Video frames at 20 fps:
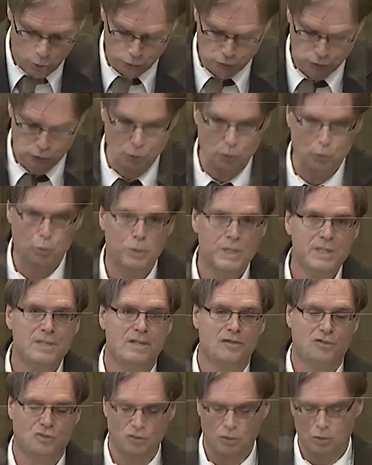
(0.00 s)
In
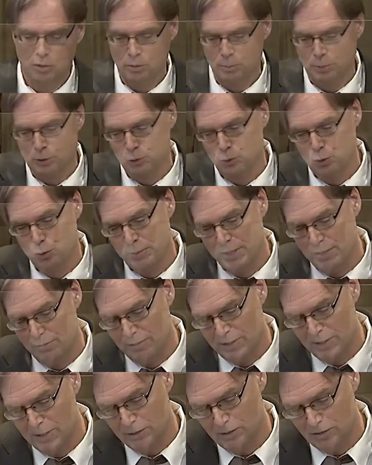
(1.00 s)
its
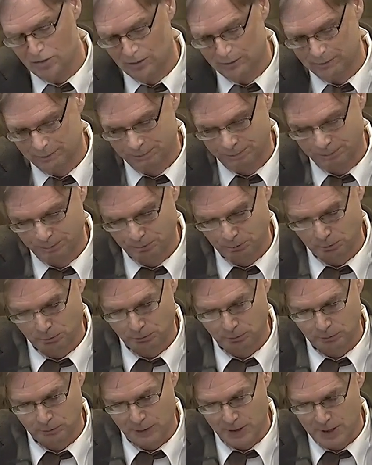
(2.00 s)
reply of 8
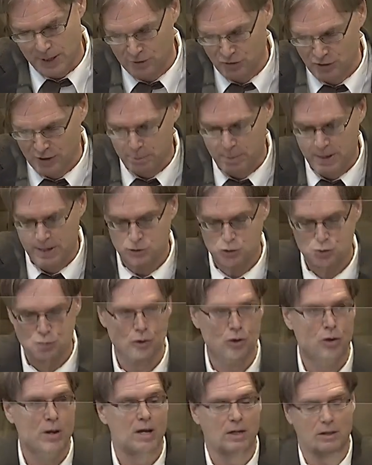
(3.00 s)
December
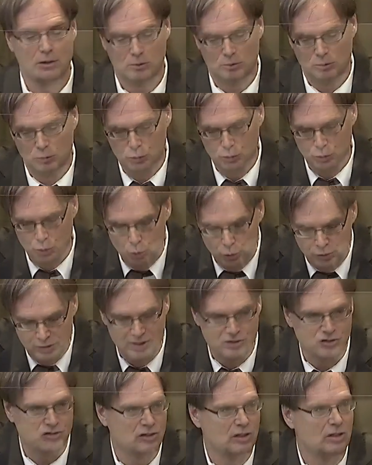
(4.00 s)
2020, Azerbaijan
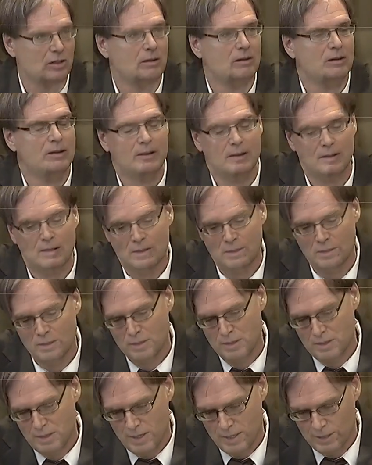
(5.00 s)

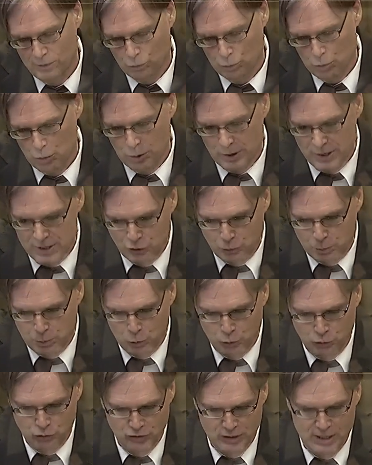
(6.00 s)
disputed
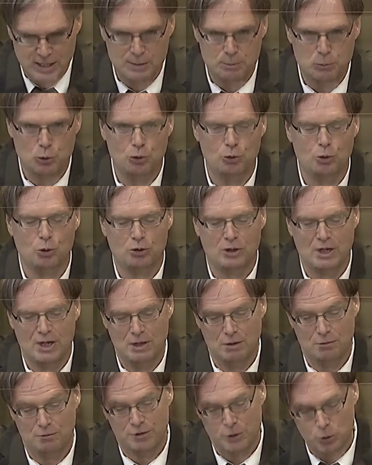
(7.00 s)
being
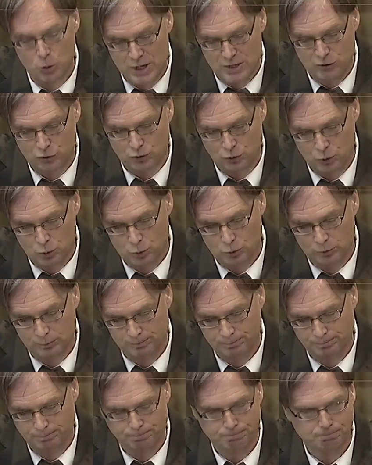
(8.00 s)
responsible for
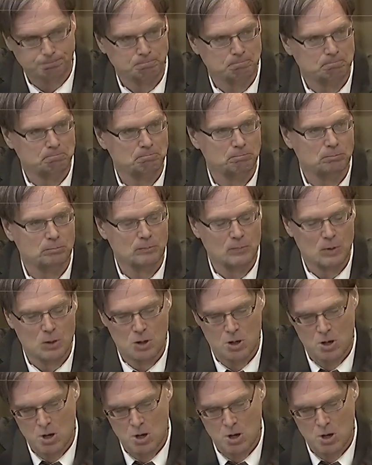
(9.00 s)
such breaches.